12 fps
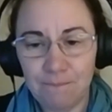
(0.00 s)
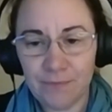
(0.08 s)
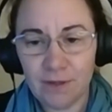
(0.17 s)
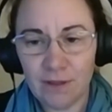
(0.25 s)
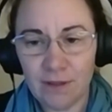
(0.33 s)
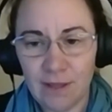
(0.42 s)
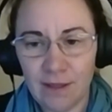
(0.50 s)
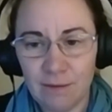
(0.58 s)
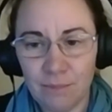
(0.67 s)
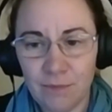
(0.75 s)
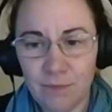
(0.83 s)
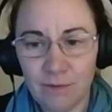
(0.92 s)
right
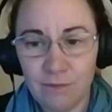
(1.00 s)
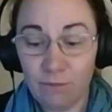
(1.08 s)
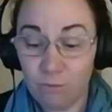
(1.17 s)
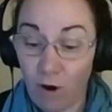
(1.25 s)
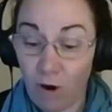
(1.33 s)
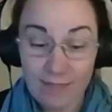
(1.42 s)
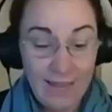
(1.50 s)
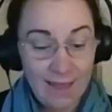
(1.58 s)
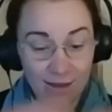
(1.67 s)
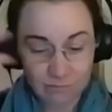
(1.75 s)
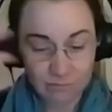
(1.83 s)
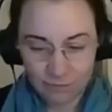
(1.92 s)
now all of those things
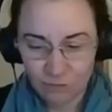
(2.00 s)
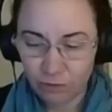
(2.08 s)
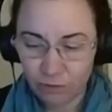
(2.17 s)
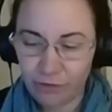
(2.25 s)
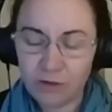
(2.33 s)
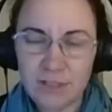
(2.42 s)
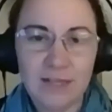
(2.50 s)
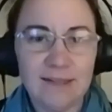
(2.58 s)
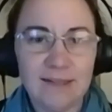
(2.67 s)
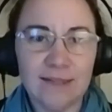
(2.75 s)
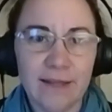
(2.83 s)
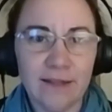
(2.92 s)
are done behind the
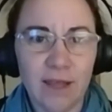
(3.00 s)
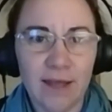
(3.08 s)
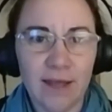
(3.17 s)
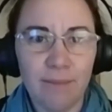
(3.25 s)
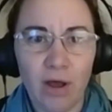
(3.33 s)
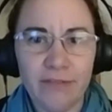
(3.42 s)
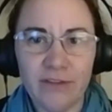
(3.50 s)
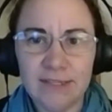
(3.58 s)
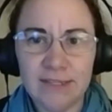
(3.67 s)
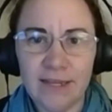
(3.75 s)
scenes or under the cover.